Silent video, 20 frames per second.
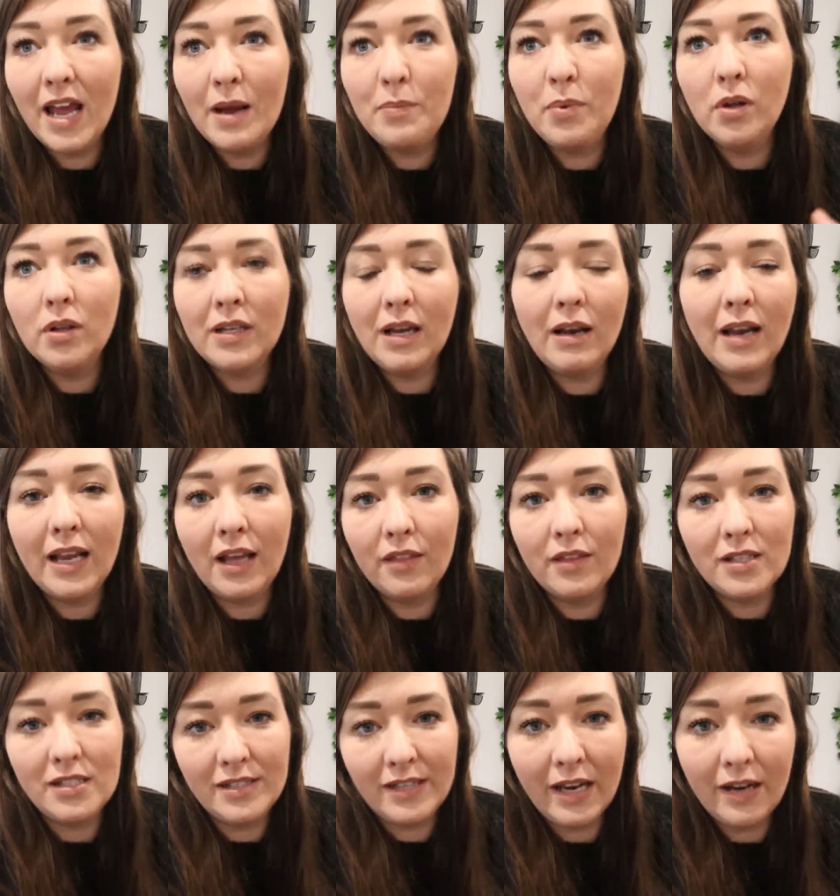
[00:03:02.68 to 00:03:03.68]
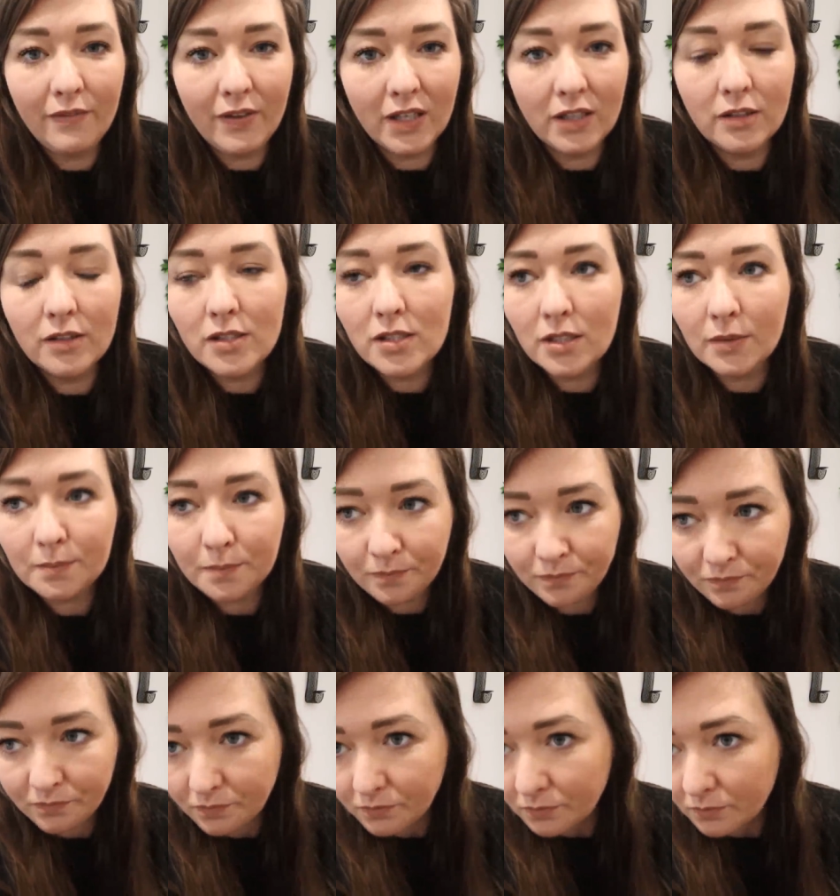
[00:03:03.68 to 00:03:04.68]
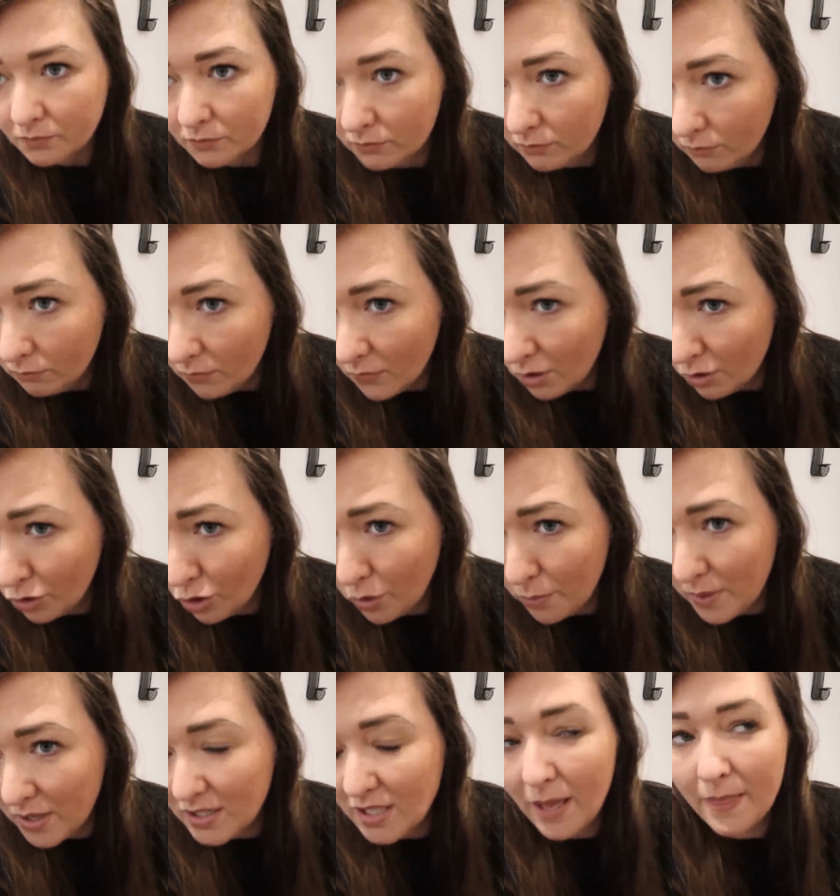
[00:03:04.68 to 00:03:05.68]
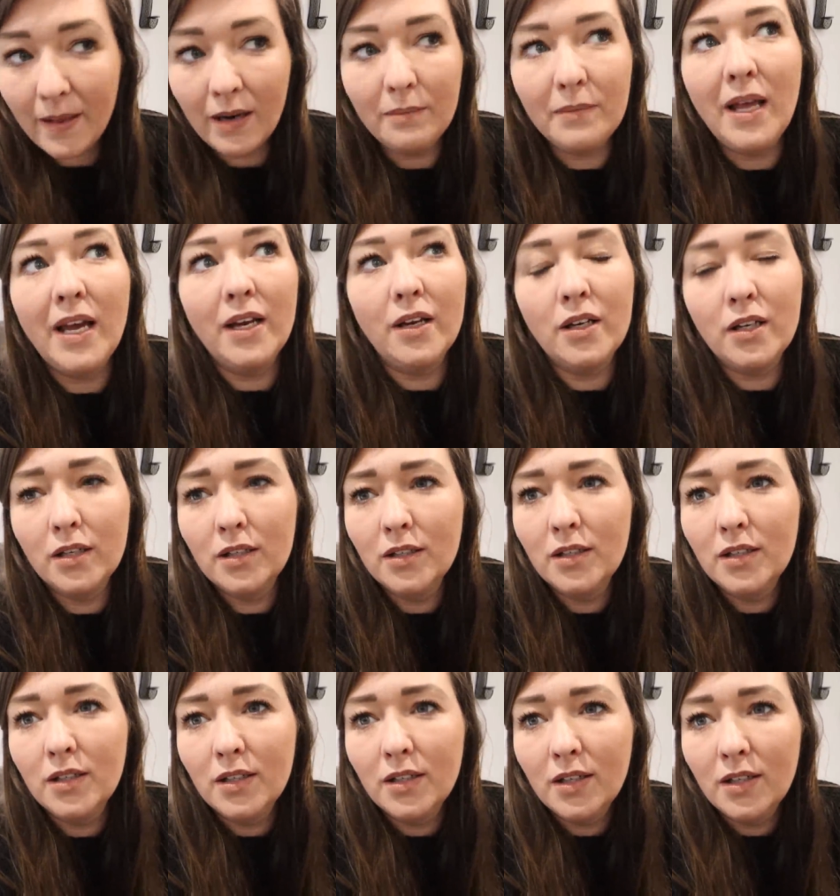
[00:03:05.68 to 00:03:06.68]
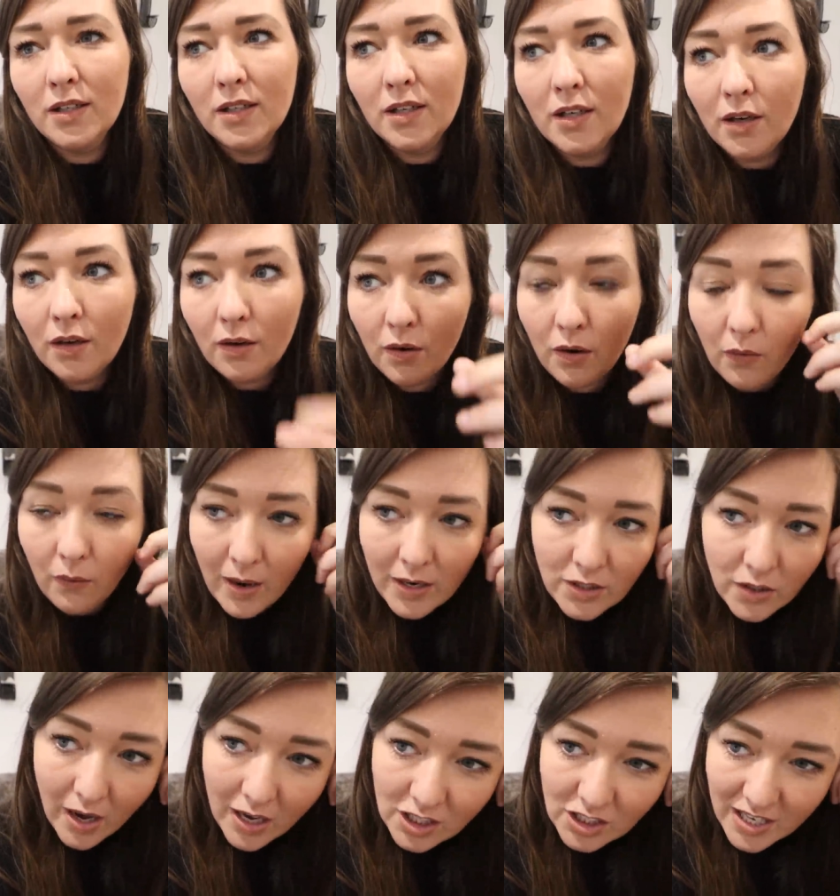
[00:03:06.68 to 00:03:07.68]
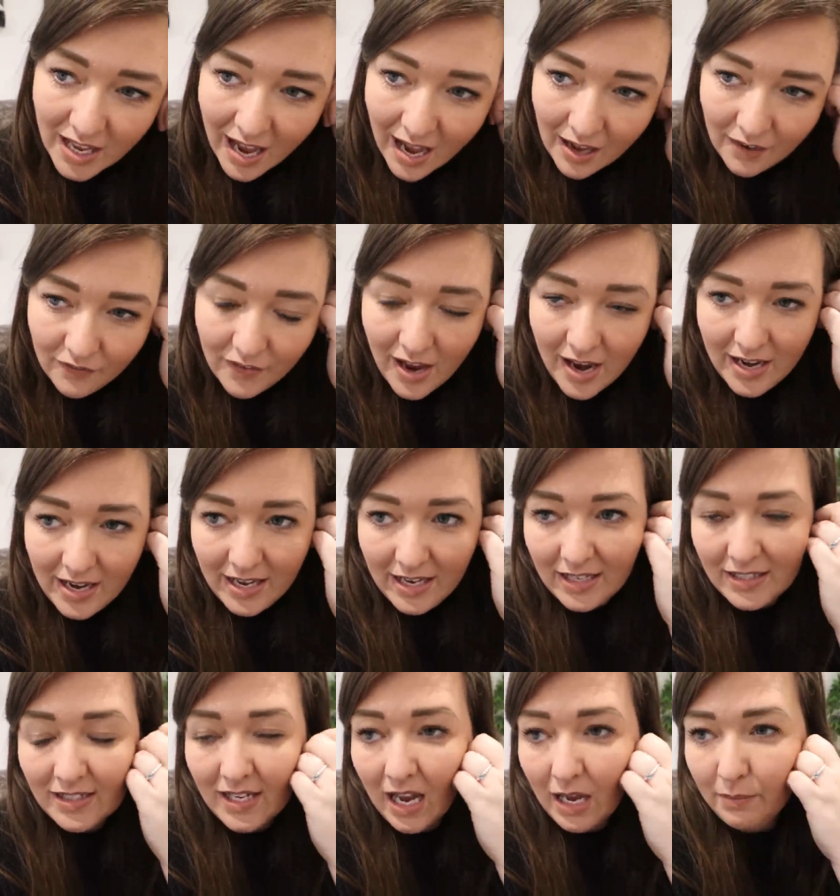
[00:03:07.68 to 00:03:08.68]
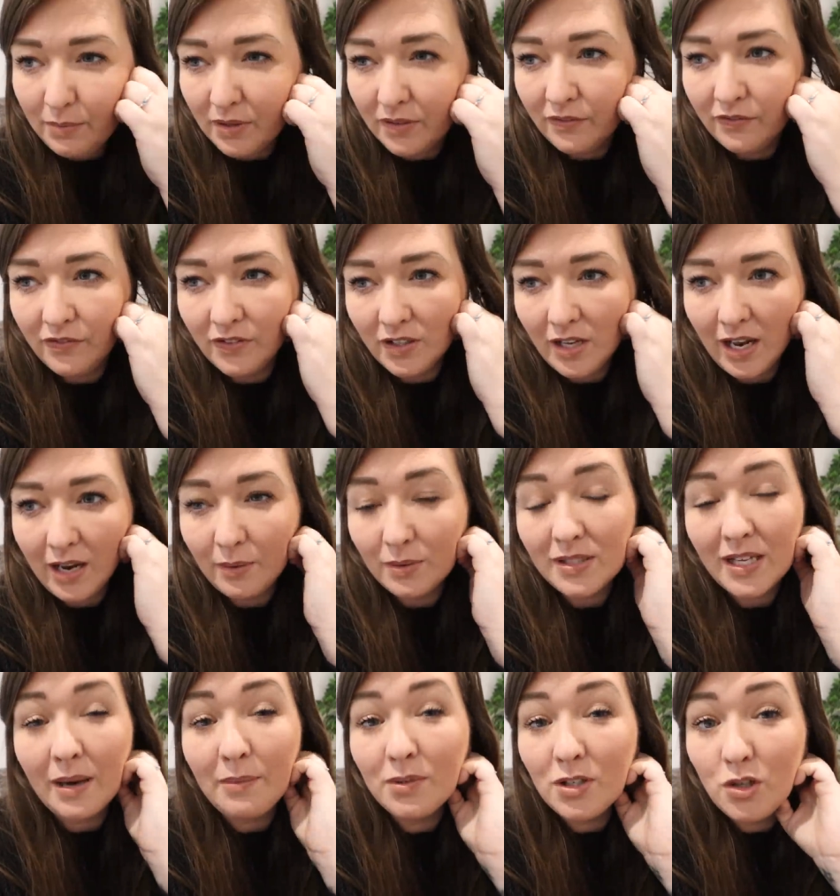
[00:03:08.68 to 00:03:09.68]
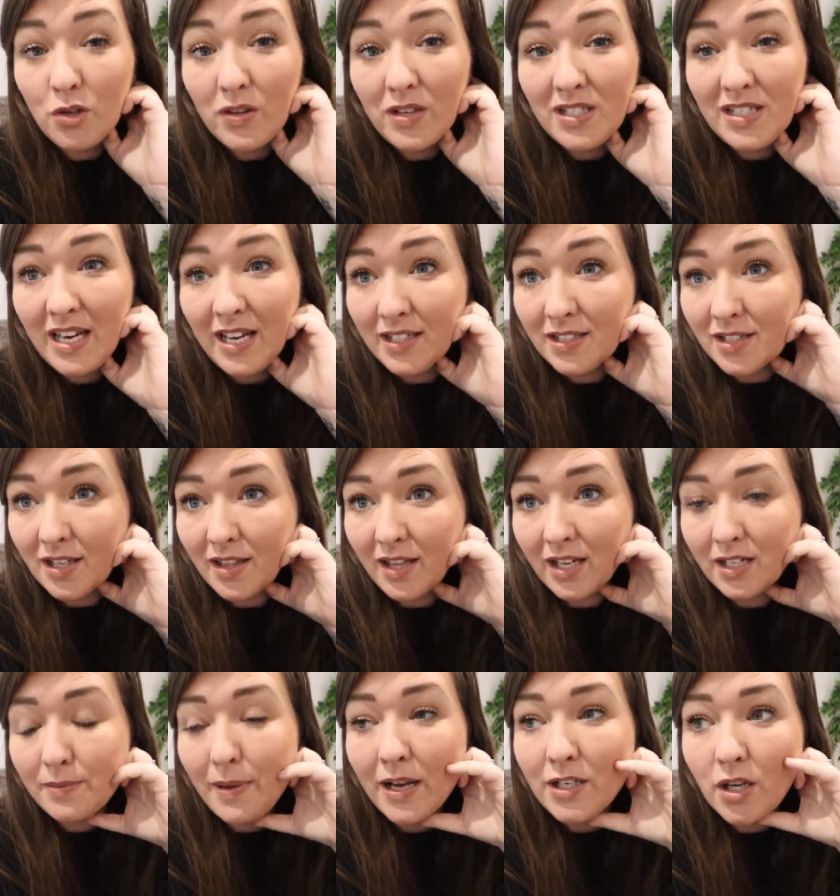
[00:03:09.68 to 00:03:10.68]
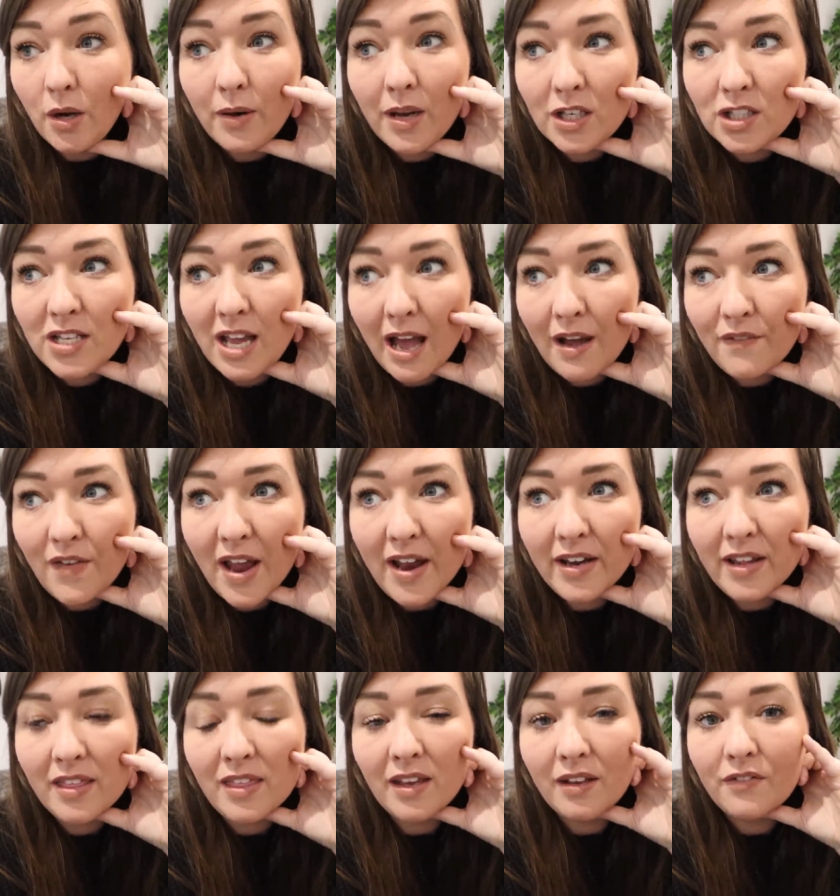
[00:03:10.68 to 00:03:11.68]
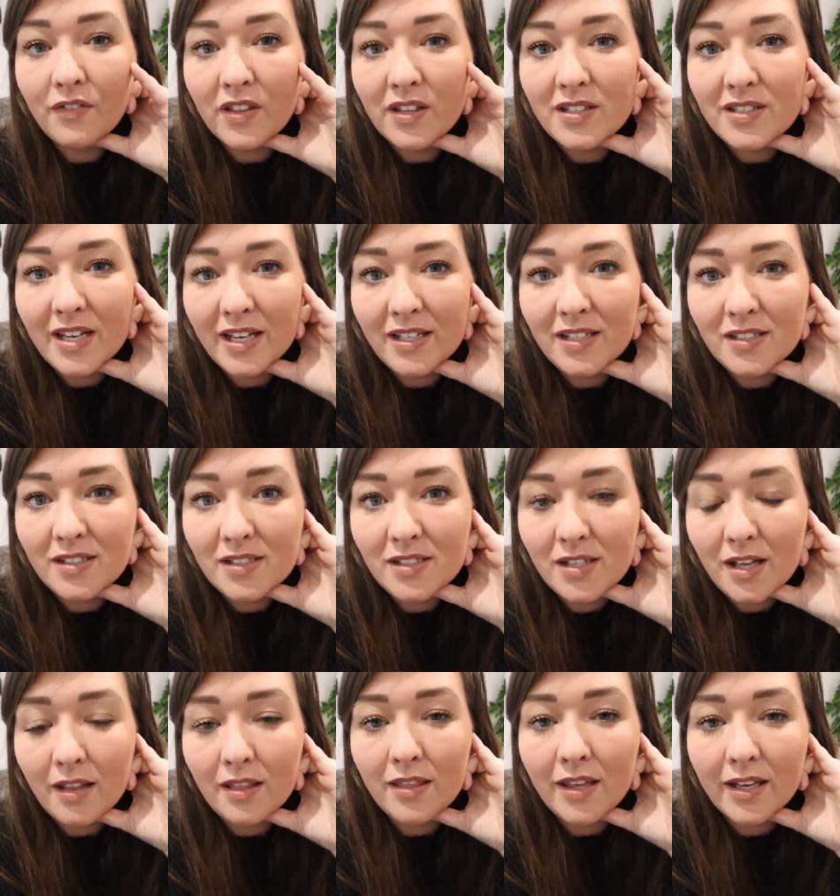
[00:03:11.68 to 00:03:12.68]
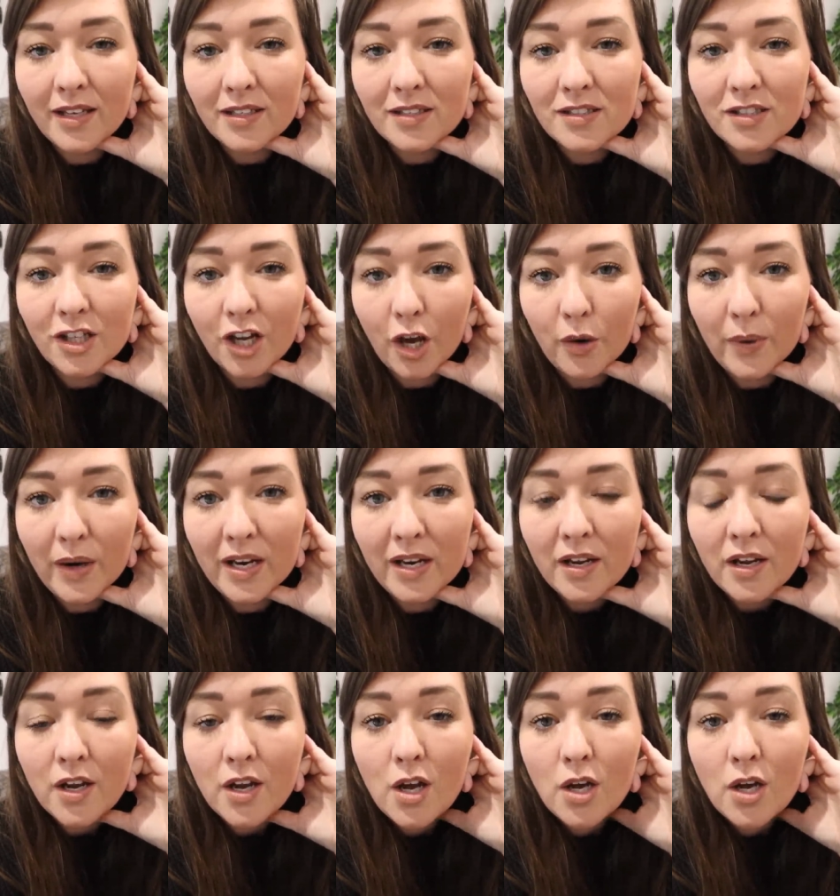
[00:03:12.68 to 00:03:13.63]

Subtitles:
it. I pulled out, like, the cereals cupboard. And then I'm like, I don't actually have any type of, and I was like, I'm going to do the tins and things, but I don't actually have anything for the tins and things to go in.